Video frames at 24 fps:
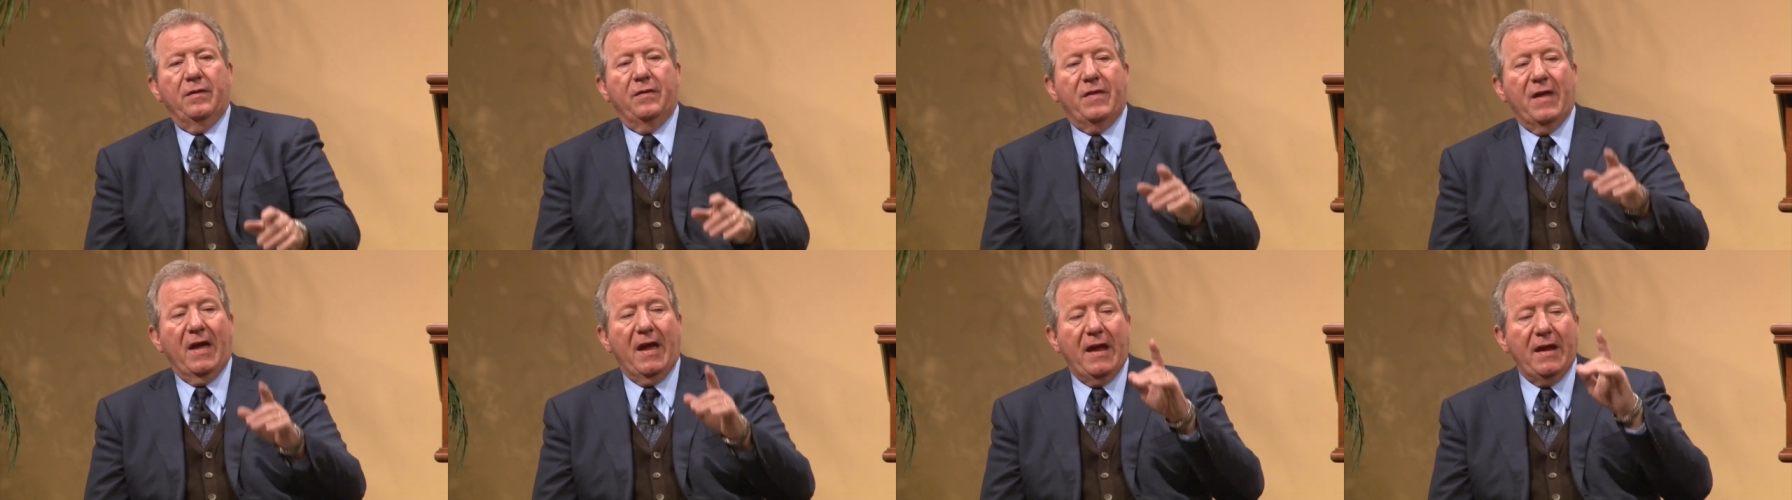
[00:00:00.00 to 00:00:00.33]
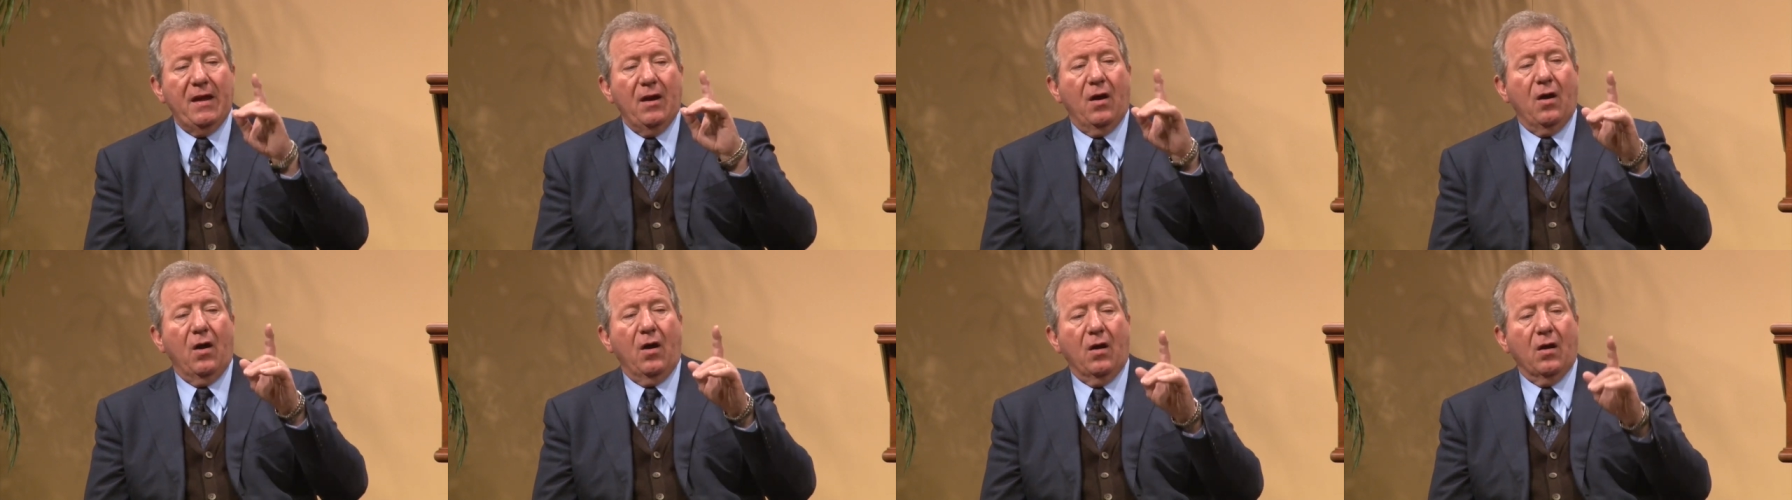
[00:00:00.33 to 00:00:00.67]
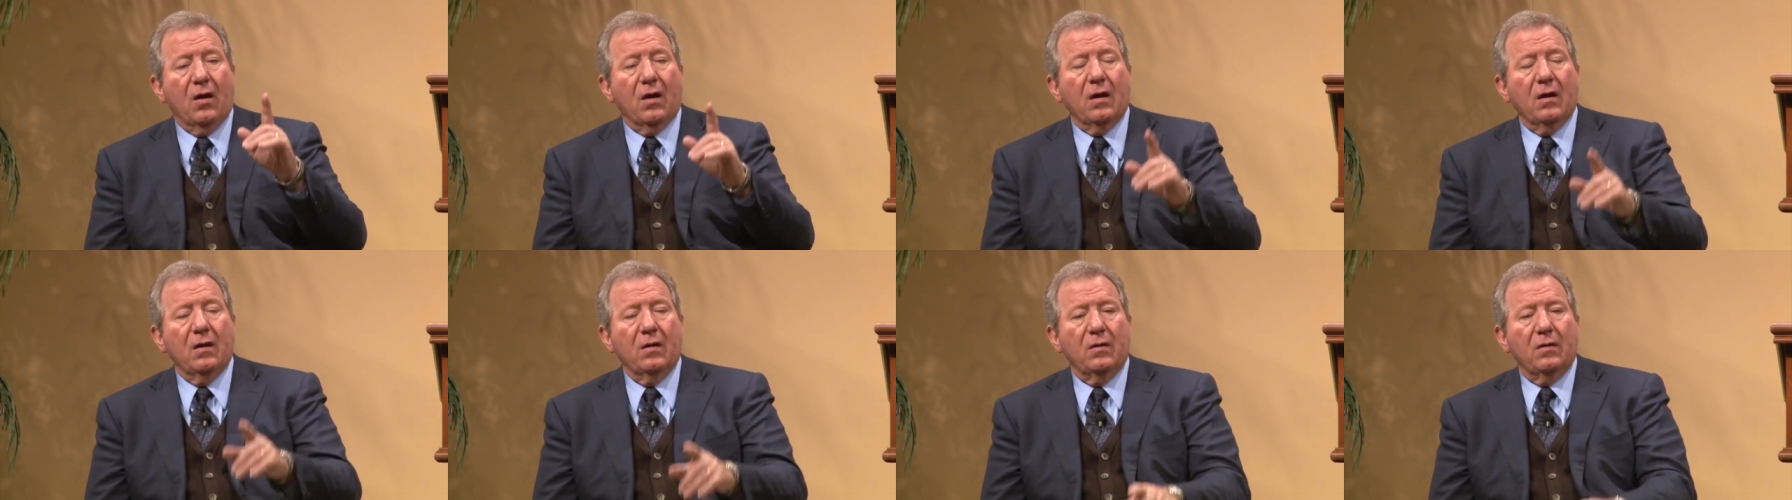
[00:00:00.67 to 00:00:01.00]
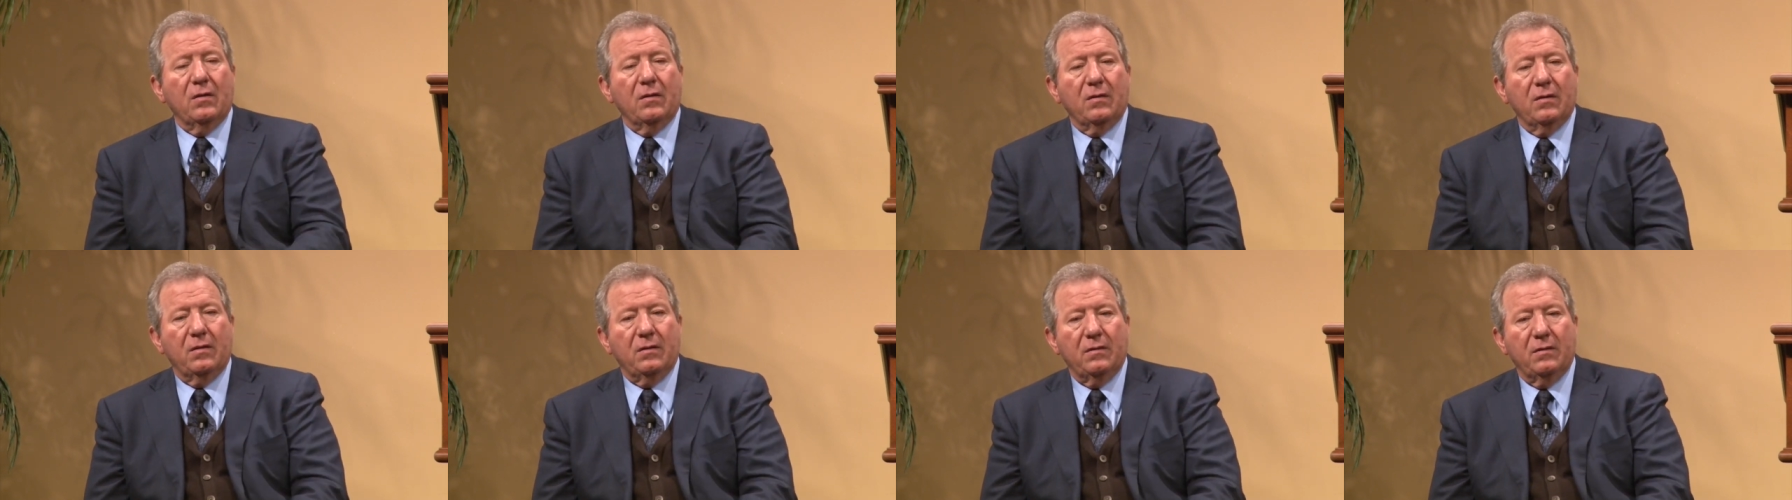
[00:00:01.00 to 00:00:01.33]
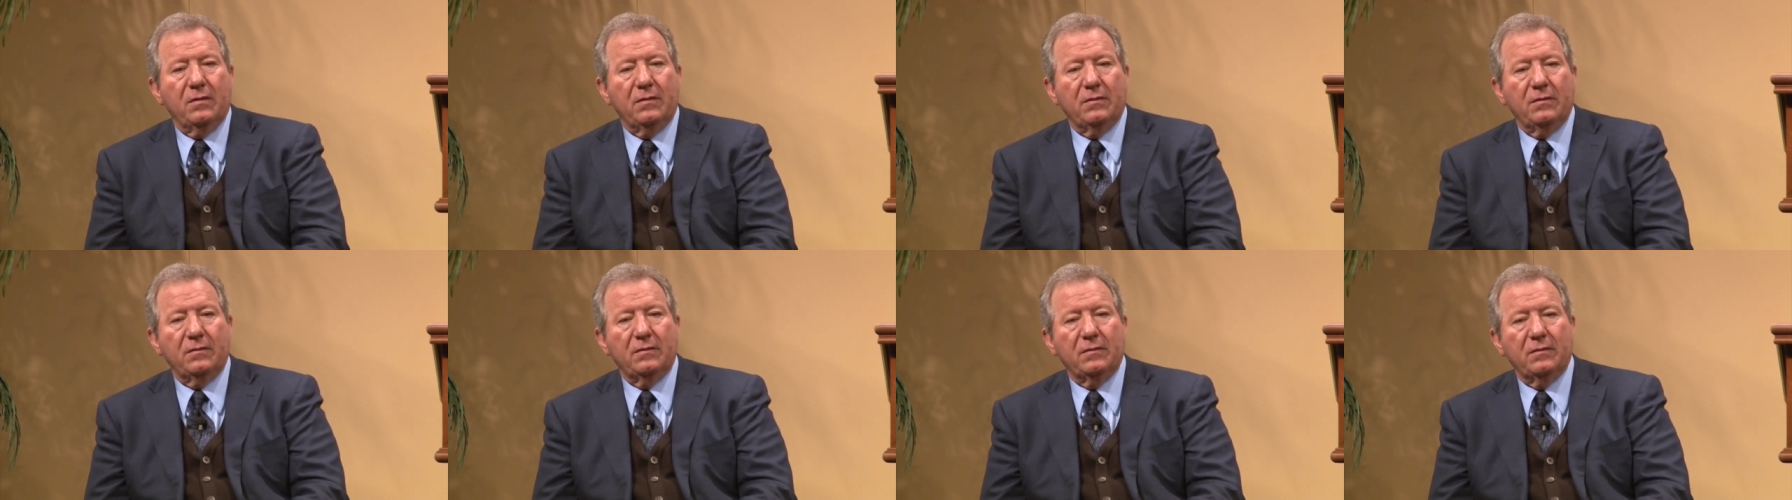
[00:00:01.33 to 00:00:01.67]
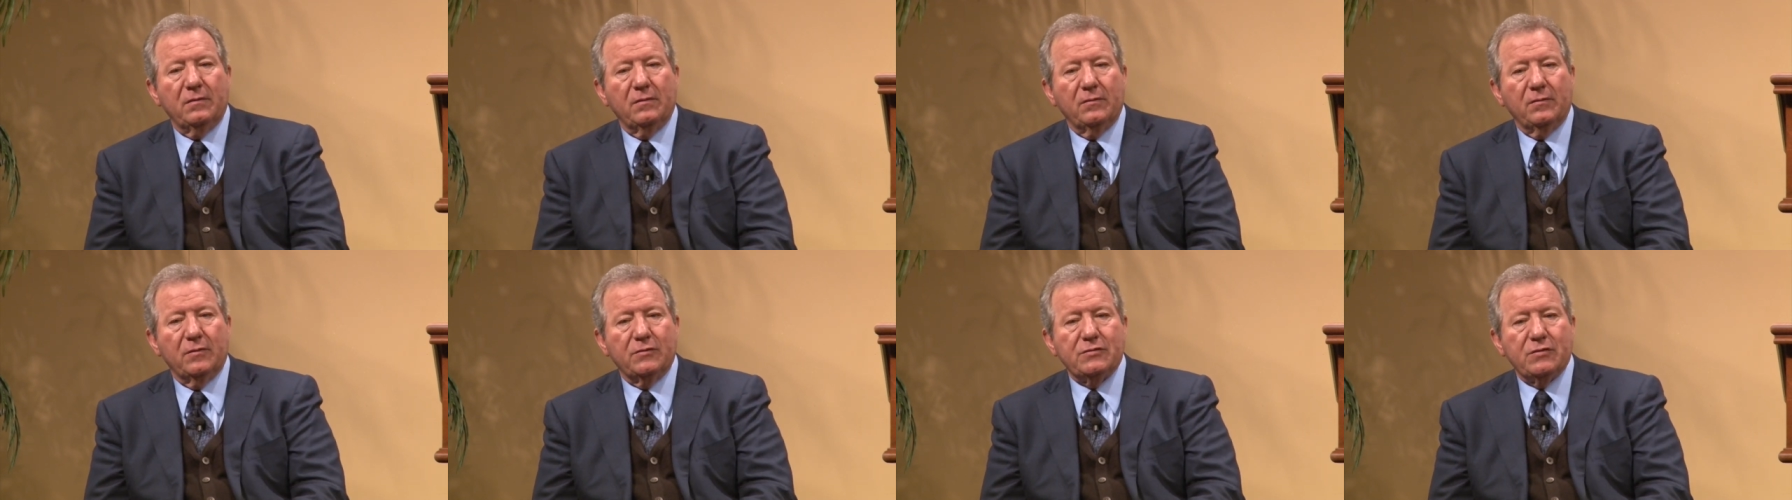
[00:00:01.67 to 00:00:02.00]
They are,
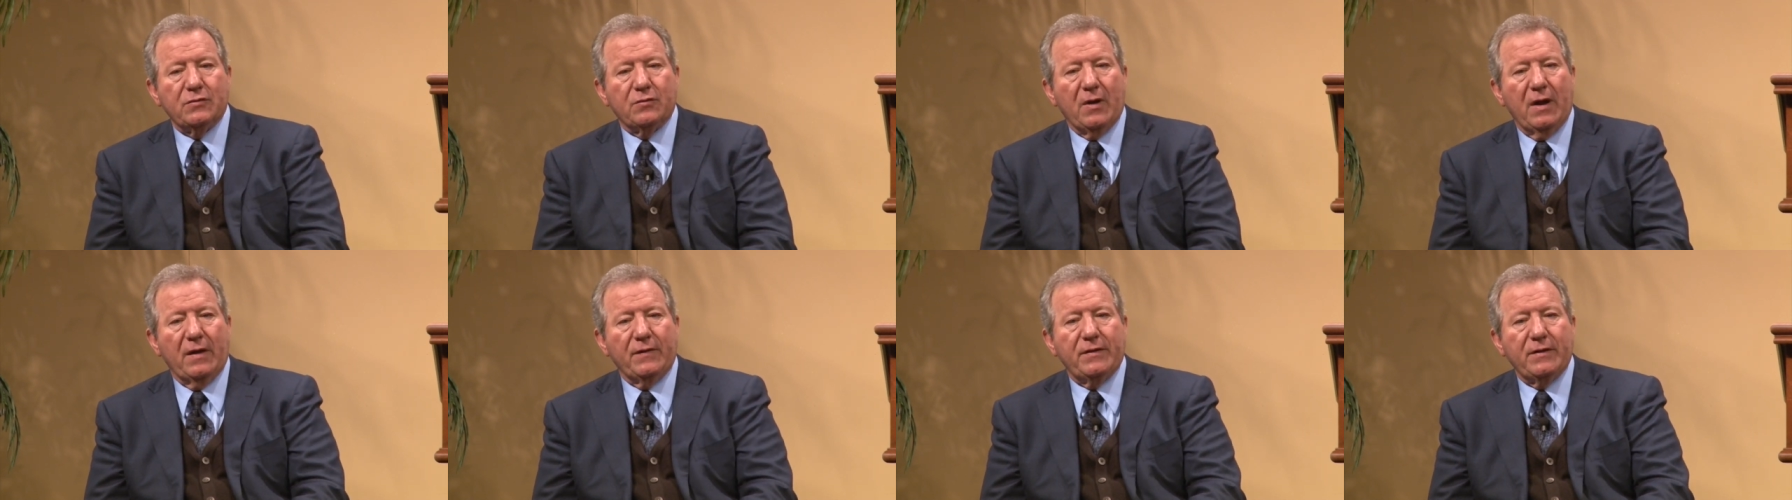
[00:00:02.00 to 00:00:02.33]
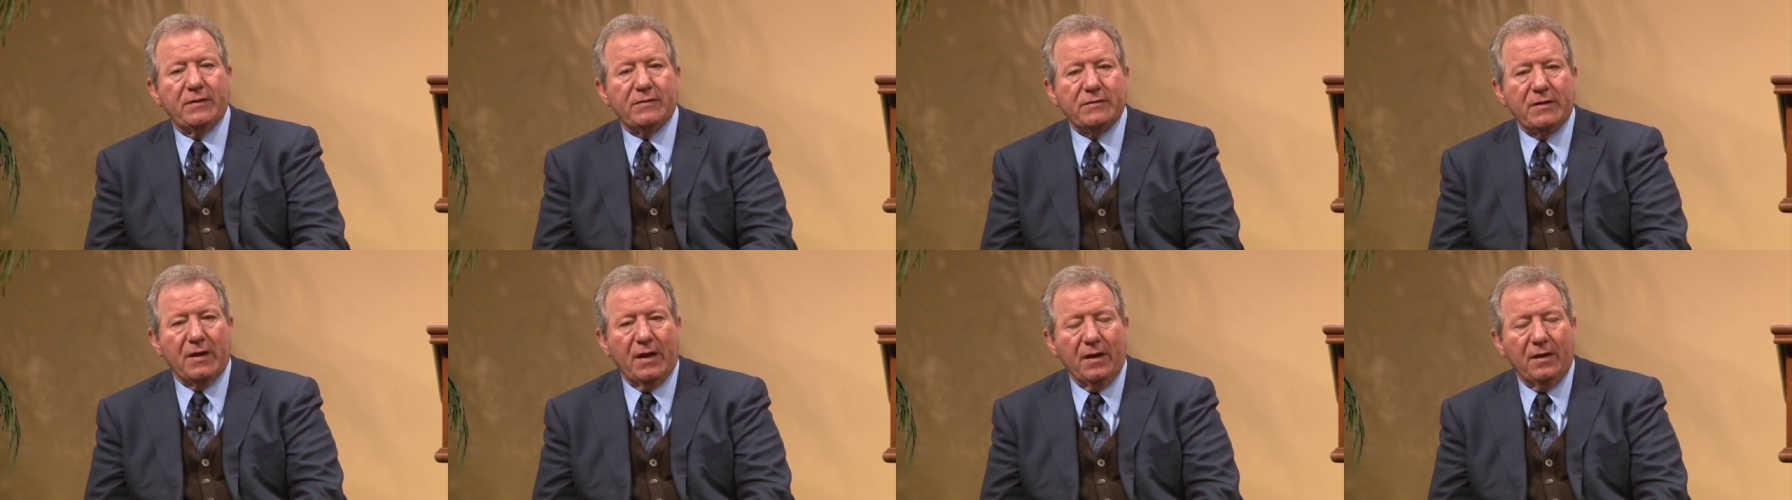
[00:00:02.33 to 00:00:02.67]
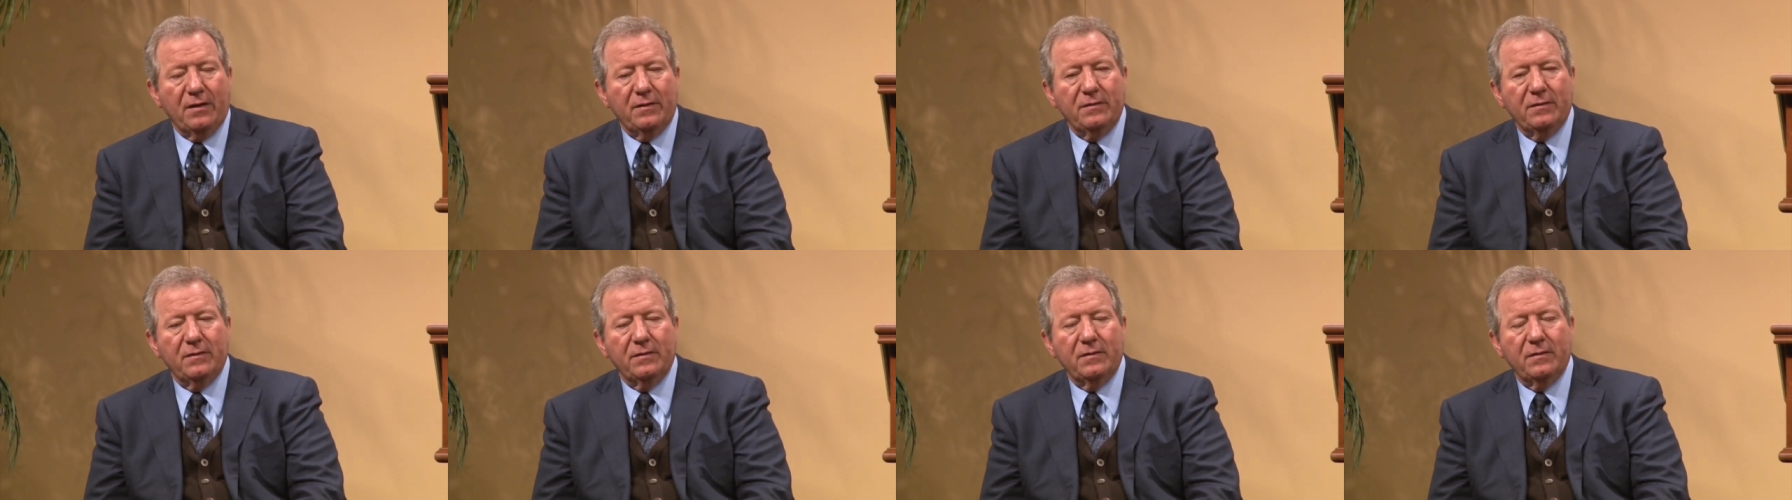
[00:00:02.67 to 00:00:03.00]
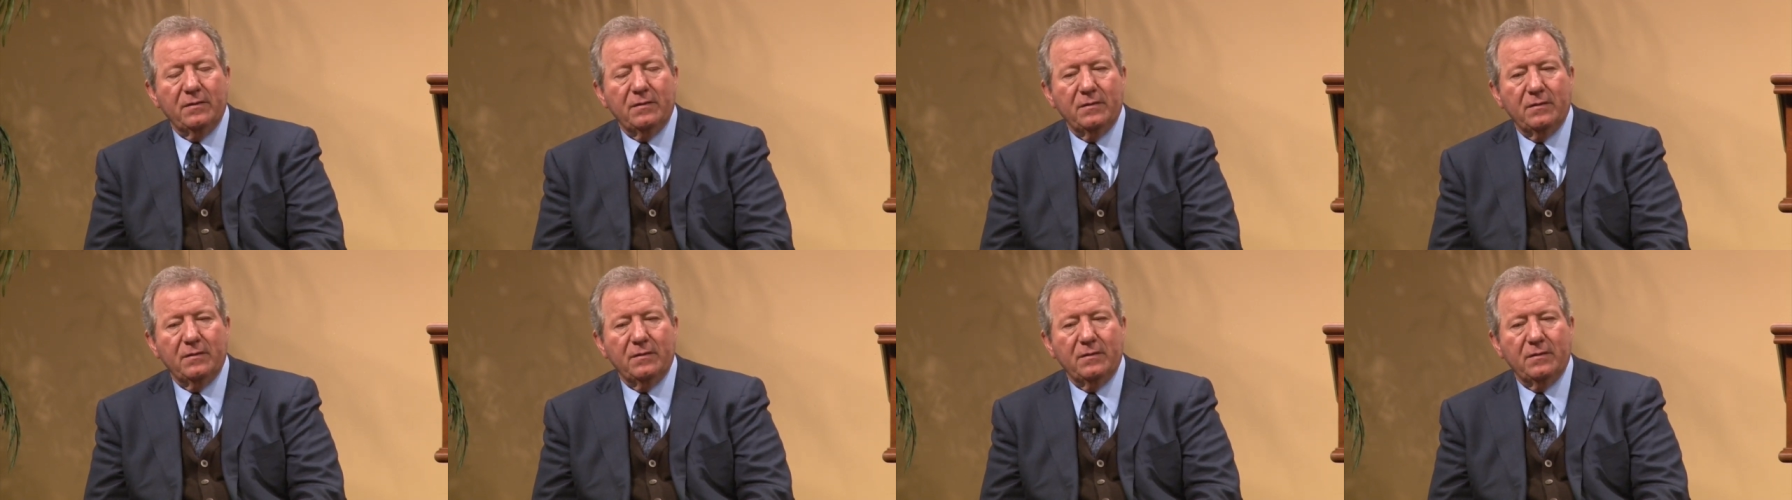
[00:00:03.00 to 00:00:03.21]
would you write this down?